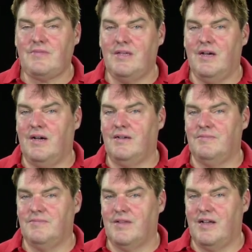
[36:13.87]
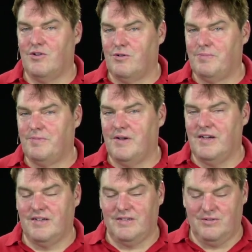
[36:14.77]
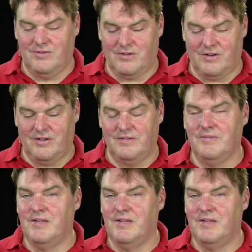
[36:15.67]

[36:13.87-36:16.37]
I hope you're gonna